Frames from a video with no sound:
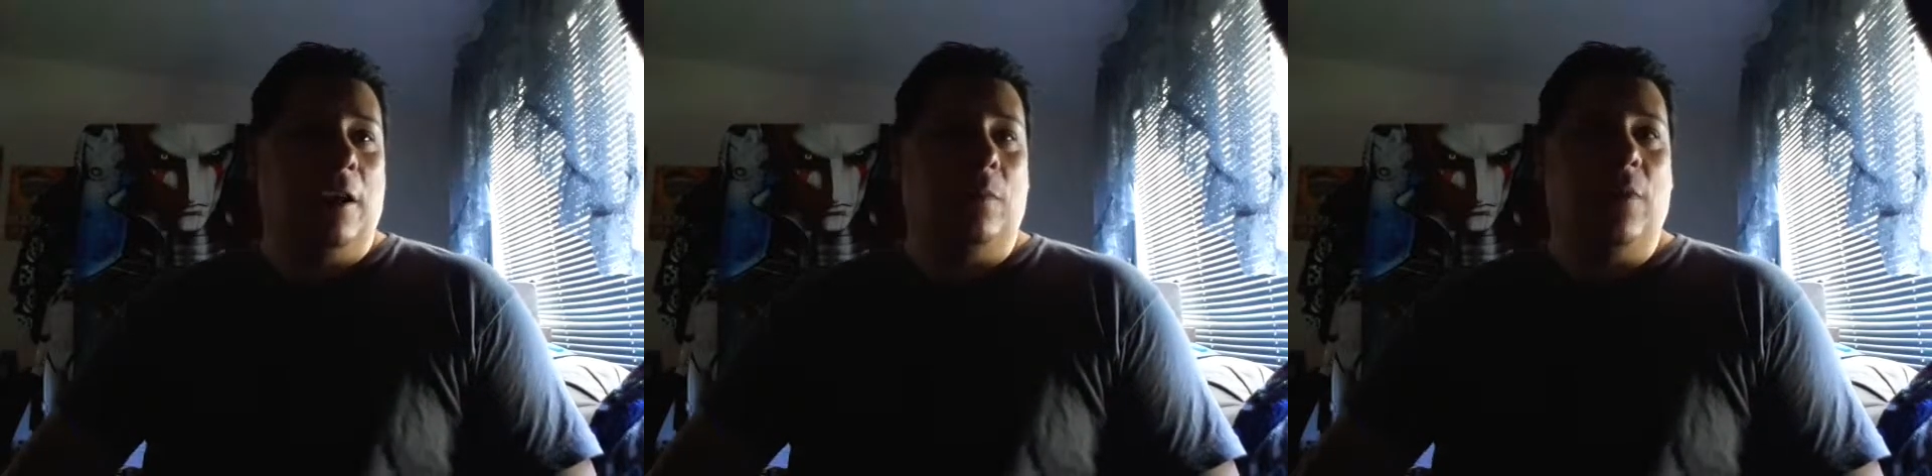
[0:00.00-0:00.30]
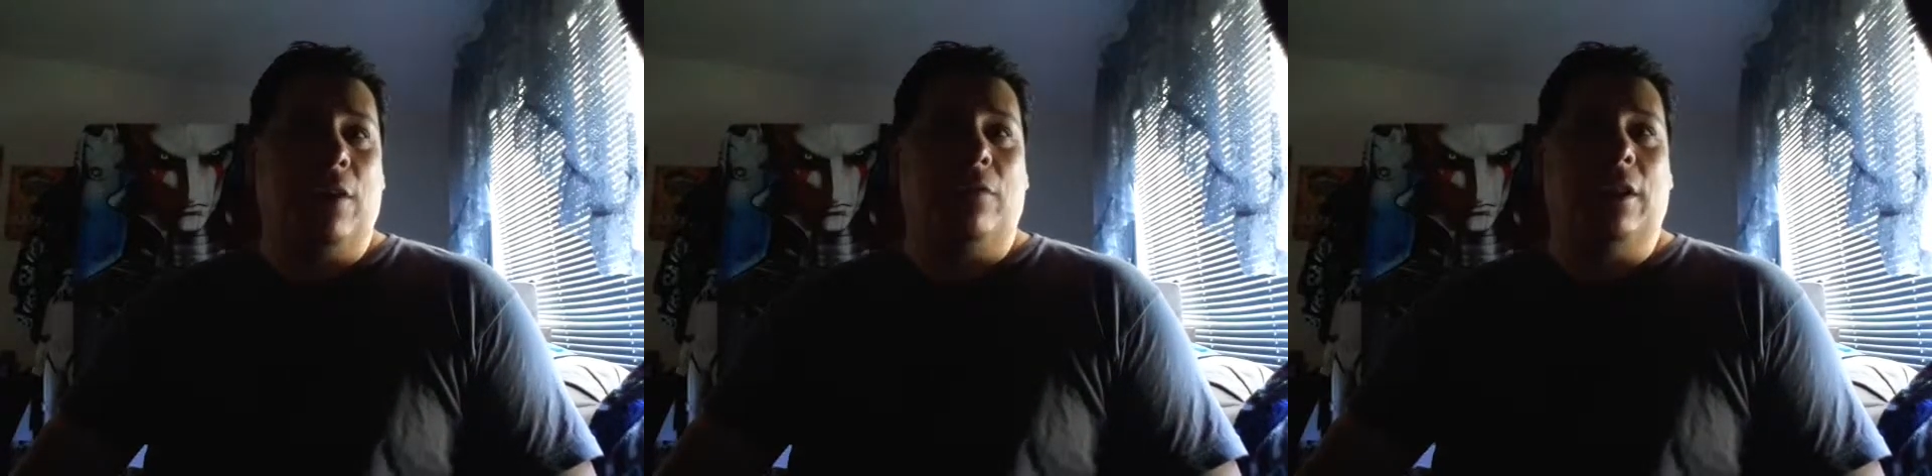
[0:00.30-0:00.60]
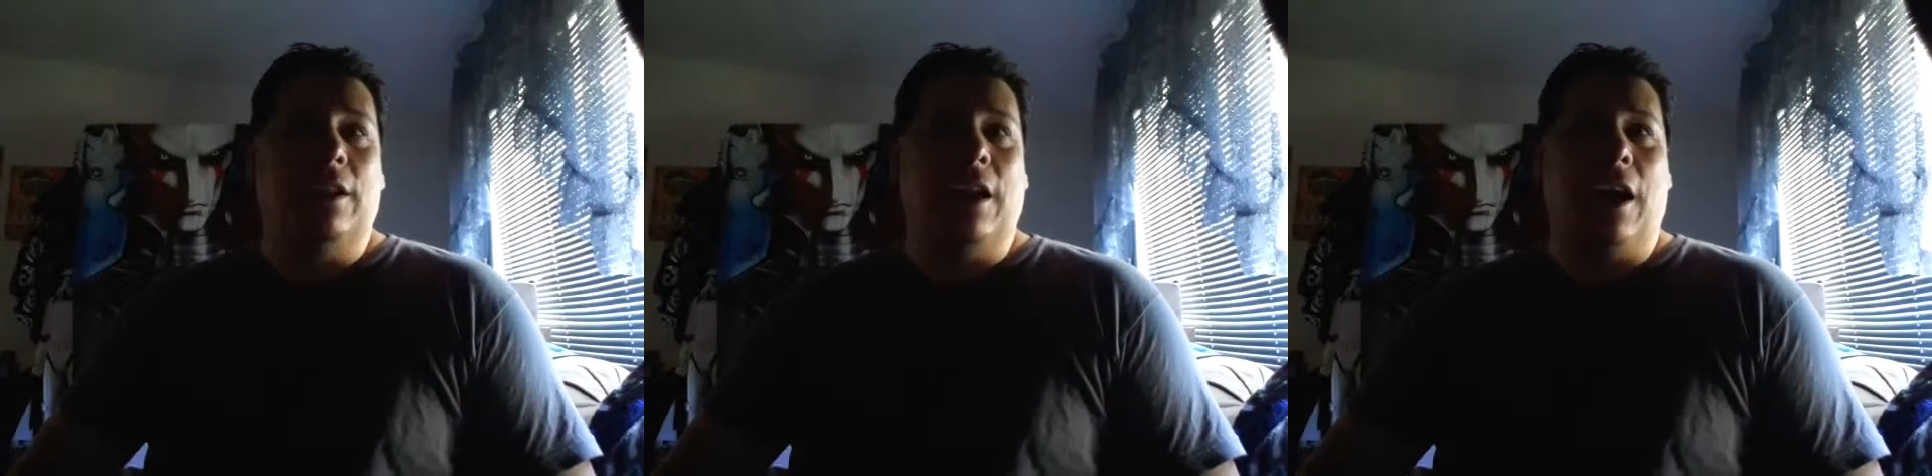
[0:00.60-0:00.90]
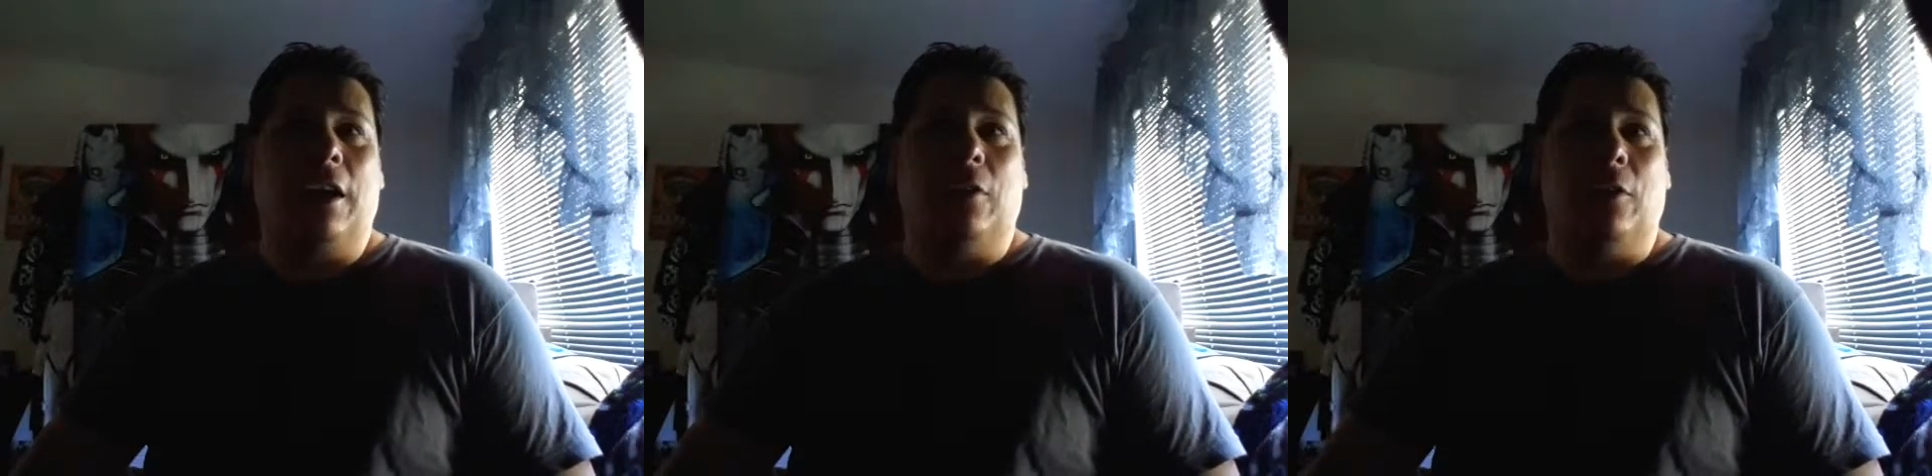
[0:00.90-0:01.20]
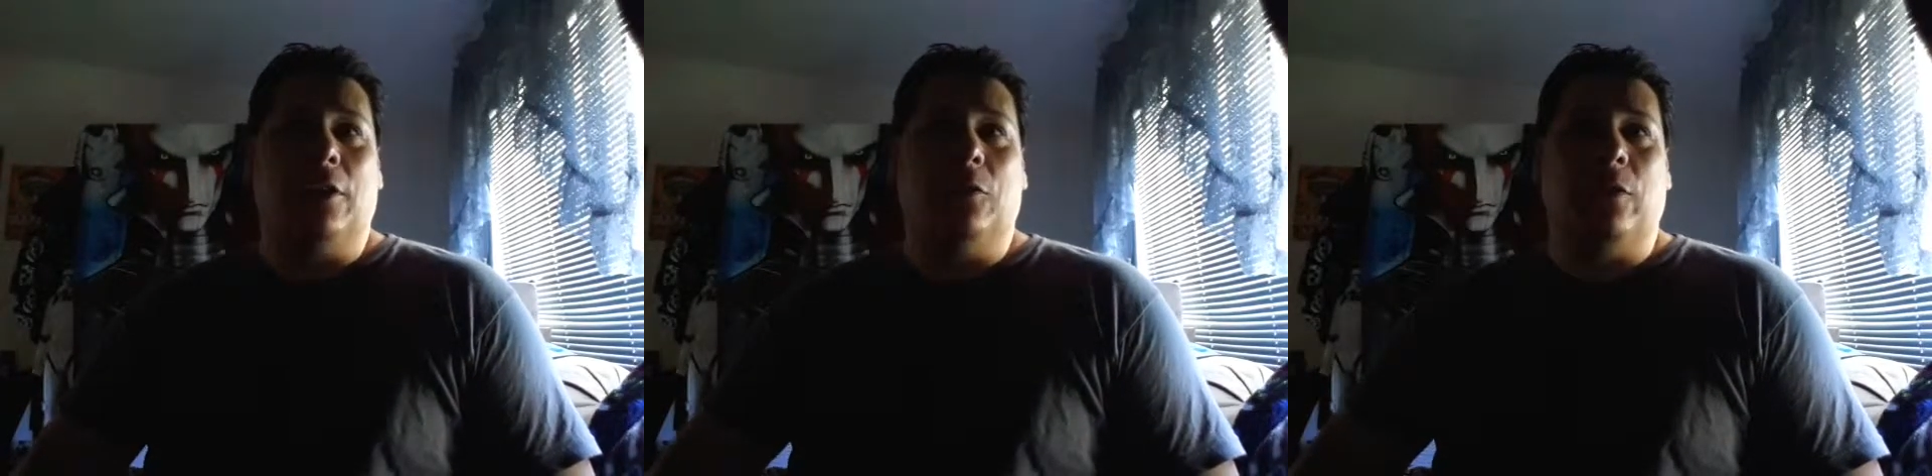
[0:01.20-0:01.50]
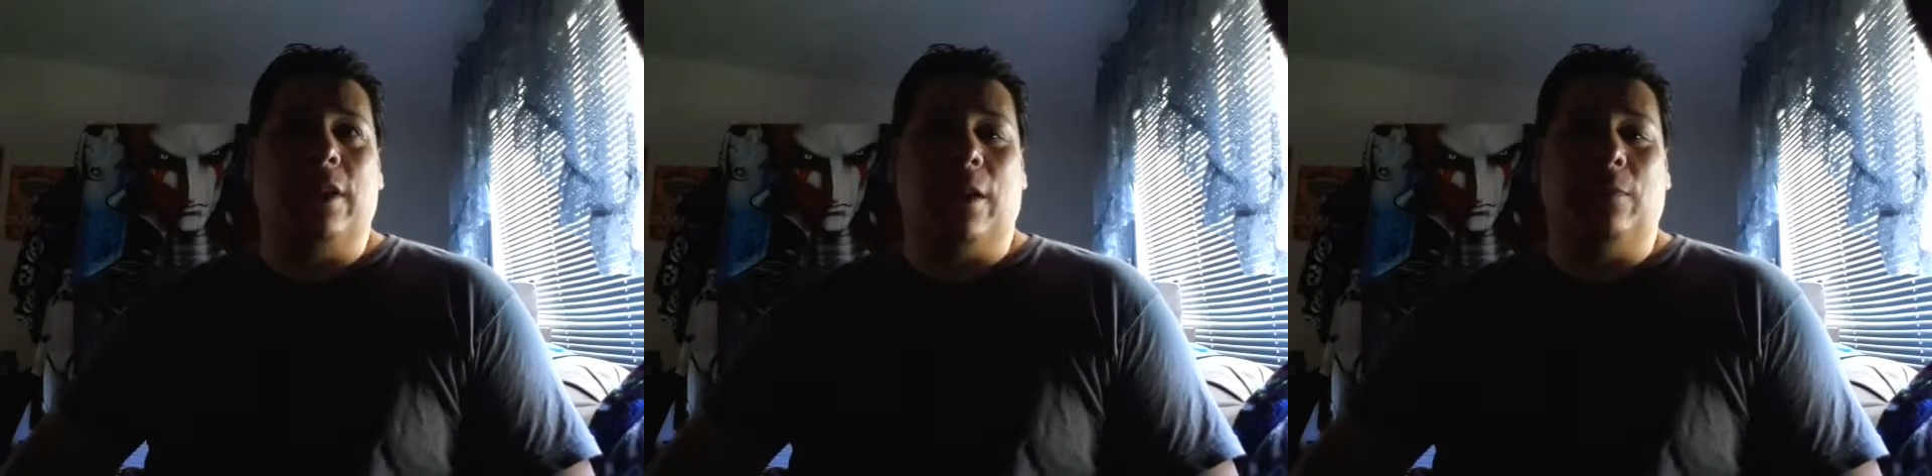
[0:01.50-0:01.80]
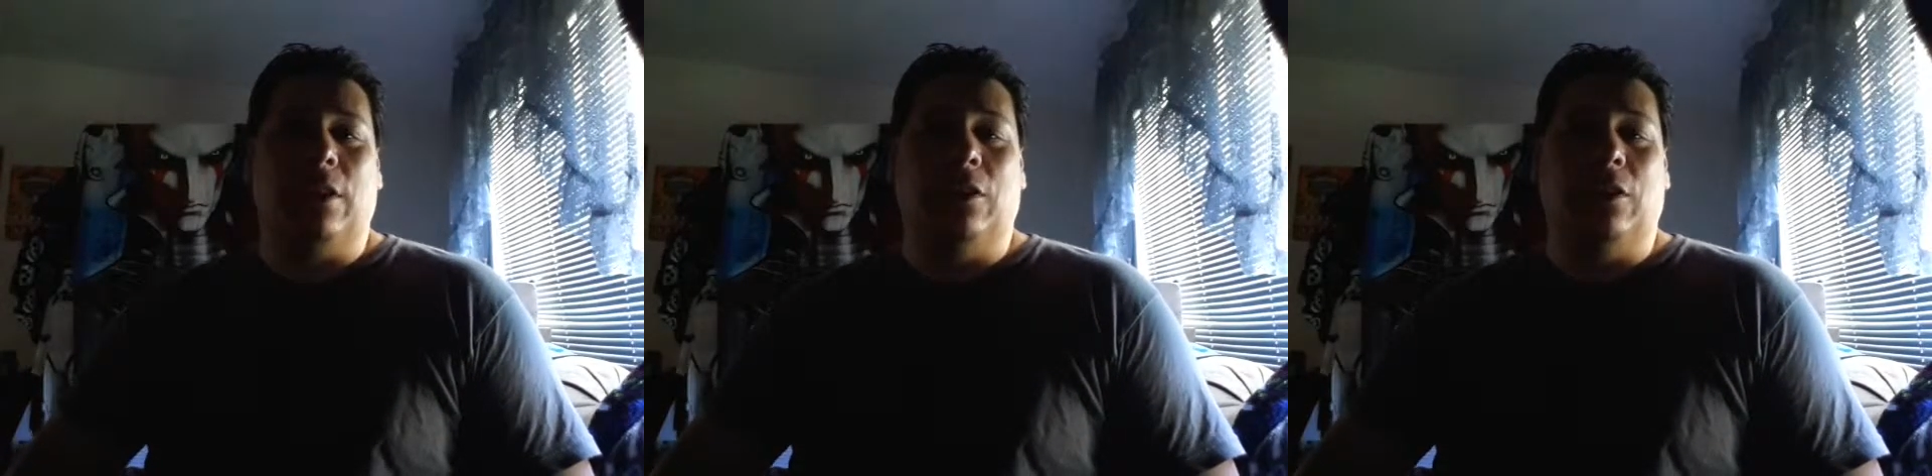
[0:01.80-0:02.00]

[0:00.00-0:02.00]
I'm definitely not going to attempt